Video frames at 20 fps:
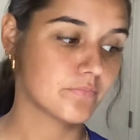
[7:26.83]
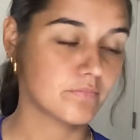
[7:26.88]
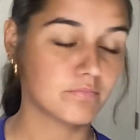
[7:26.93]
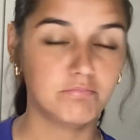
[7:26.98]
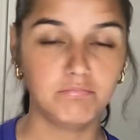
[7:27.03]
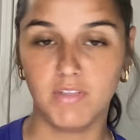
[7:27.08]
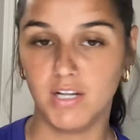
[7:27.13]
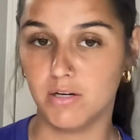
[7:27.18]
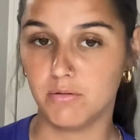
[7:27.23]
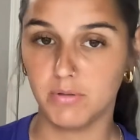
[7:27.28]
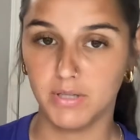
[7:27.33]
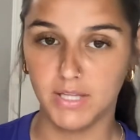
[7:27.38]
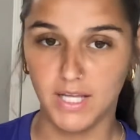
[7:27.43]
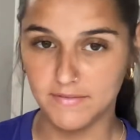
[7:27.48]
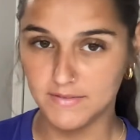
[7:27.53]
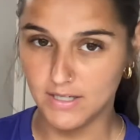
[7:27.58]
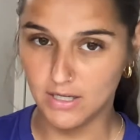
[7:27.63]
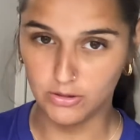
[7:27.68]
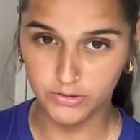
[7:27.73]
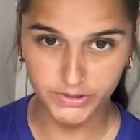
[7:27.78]
They don't really have
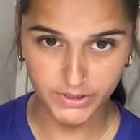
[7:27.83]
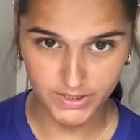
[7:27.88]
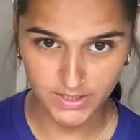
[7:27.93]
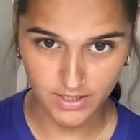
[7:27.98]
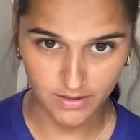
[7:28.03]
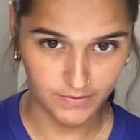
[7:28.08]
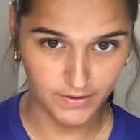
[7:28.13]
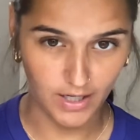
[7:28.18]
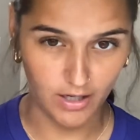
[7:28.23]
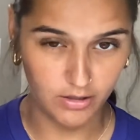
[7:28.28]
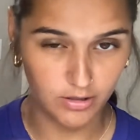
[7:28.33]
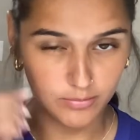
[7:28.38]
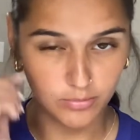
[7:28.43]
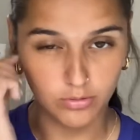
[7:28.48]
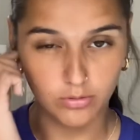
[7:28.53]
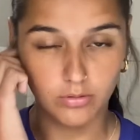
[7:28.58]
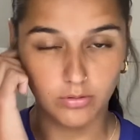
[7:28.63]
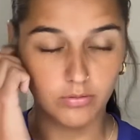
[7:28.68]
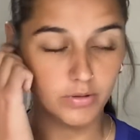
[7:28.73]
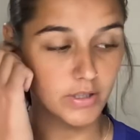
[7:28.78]
to hold themselves
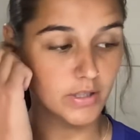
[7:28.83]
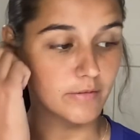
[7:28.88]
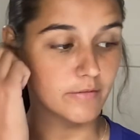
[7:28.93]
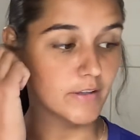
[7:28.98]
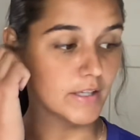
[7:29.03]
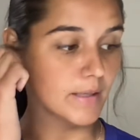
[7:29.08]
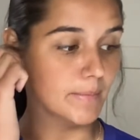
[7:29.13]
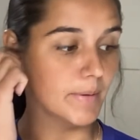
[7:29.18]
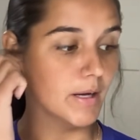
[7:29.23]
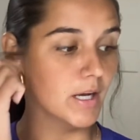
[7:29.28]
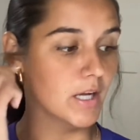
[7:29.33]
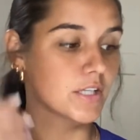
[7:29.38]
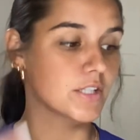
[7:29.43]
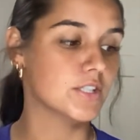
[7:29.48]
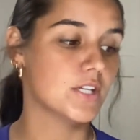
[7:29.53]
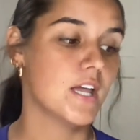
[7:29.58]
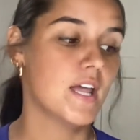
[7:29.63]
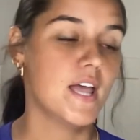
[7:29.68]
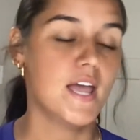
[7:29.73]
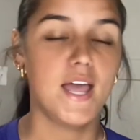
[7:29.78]
accountable really very
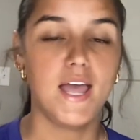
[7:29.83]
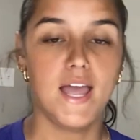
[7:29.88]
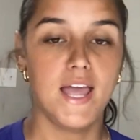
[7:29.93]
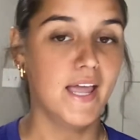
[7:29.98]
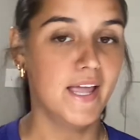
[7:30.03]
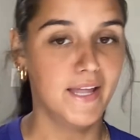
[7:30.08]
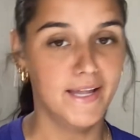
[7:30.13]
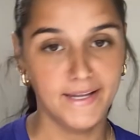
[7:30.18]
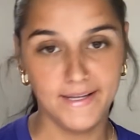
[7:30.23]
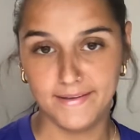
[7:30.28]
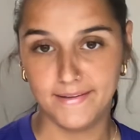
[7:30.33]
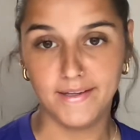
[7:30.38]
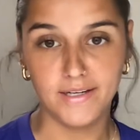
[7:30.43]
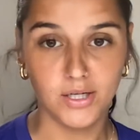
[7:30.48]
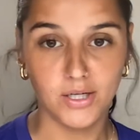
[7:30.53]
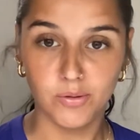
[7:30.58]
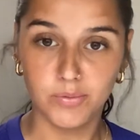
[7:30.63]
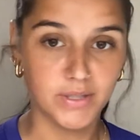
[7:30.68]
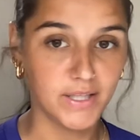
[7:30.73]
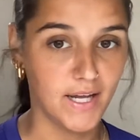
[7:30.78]
much, and they
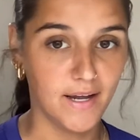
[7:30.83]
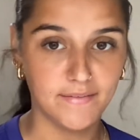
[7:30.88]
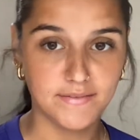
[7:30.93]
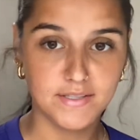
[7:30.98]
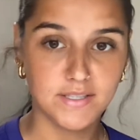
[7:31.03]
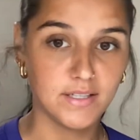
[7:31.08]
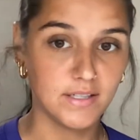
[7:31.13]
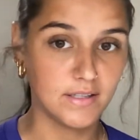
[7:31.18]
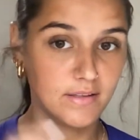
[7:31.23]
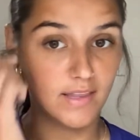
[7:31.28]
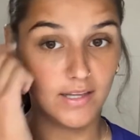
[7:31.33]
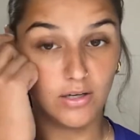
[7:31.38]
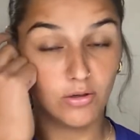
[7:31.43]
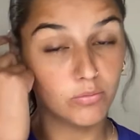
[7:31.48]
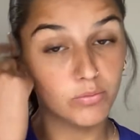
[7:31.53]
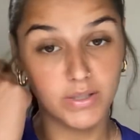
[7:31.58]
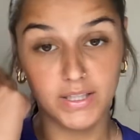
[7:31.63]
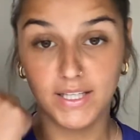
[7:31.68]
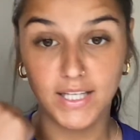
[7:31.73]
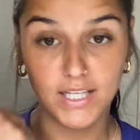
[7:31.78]
don't really
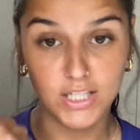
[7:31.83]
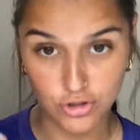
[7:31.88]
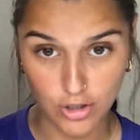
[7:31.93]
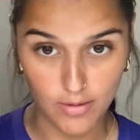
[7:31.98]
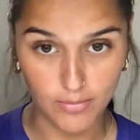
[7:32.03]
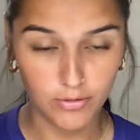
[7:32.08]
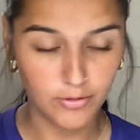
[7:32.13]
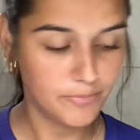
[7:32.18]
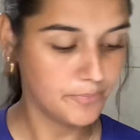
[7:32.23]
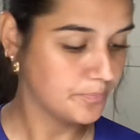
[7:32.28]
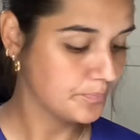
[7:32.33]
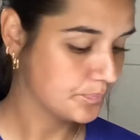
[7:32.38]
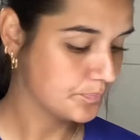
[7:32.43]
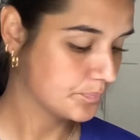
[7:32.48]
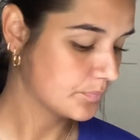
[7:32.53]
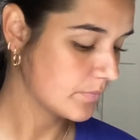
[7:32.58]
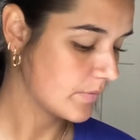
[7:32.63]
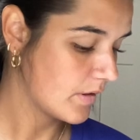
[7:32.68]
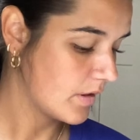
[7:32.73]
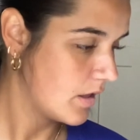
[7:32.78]
get in trouble.
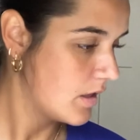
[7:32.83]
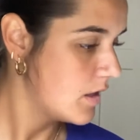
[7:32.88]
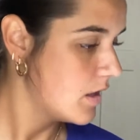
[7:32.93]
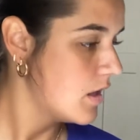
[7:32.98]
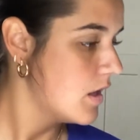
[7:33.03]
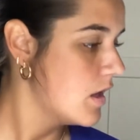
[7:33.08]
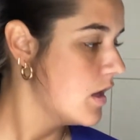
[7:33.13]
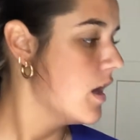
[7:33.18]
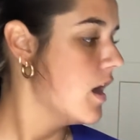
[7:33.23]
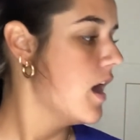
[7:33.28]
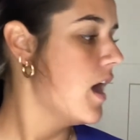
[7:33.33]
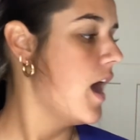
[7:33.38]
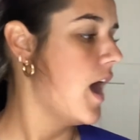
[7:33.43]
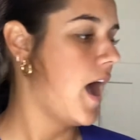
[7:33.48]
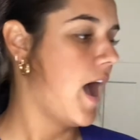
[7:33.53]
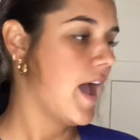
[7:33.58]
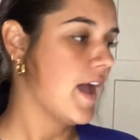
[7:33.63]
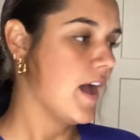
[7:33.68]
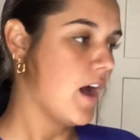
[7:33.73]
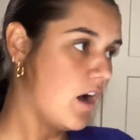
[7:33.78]

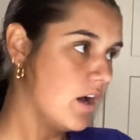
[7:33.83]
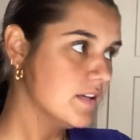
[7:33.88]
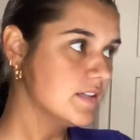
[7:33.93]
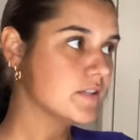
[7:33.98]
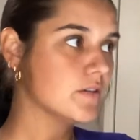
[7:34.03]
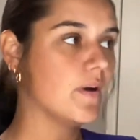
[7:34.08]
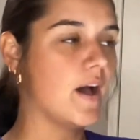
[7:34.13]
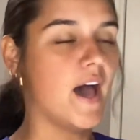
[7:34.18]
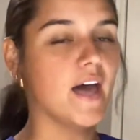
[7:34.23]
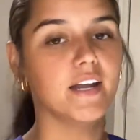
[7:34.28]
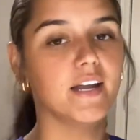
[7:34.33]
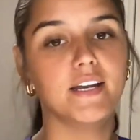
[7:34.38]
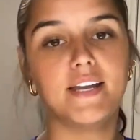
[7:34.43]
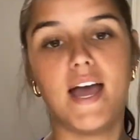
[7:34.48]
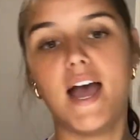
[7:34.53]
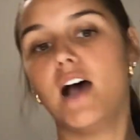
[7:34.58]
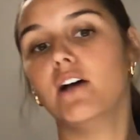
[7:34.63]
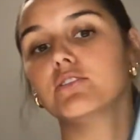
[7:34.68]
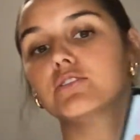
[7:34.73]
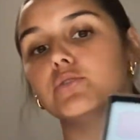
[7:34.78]
I also added
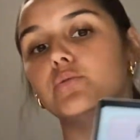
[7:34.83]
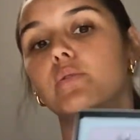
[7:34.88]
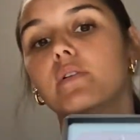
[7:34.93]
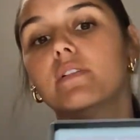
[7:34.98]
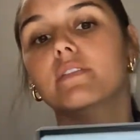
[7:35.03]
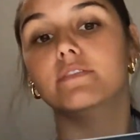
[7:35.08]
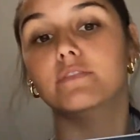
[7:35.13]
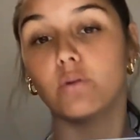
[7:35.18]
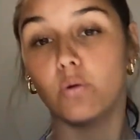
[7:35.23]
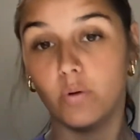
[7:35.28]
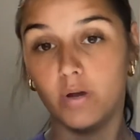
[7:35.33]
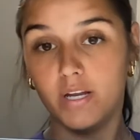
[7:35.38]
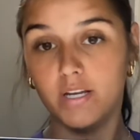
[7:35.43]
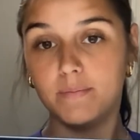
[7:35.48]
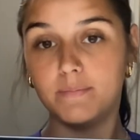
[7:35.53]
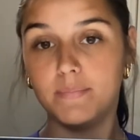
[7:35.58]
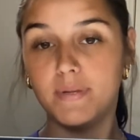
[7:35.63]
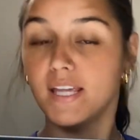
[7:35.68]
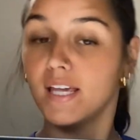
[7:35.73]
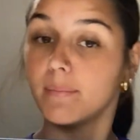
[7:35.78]
how to
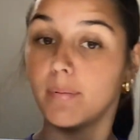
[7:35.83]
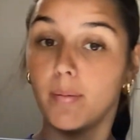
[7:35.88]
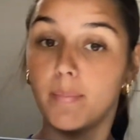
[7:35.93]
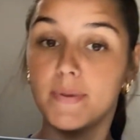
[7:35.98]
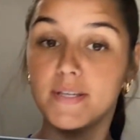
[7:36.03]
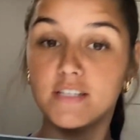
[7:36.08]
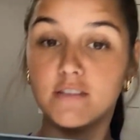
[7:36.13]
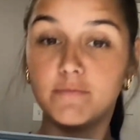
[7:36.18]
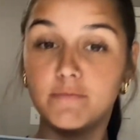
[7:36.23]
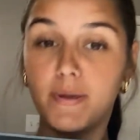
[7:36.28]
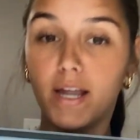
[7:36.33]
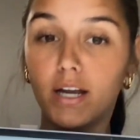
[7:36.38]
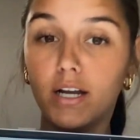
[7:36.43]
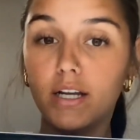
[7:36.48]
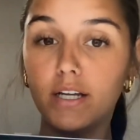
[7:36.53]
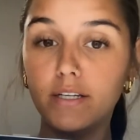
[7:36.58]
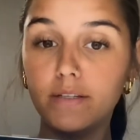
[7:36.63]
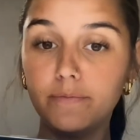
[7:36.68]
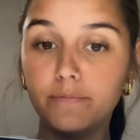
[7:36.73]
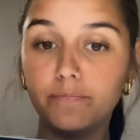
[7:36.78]
avoid being a permissive
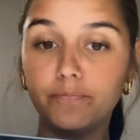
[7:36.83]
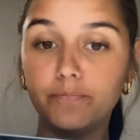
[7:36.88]
parent.